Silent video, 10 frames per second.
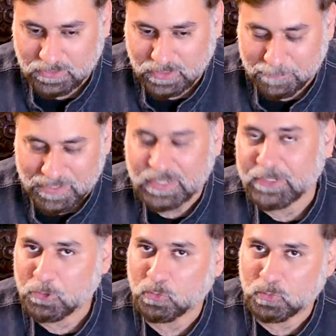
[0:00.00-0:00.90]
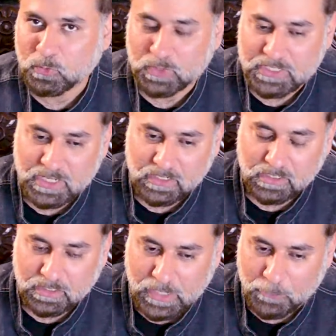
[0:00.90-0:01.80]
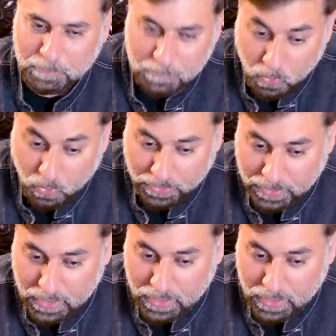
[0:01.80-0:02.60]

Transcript: appealing to the younger crowd more.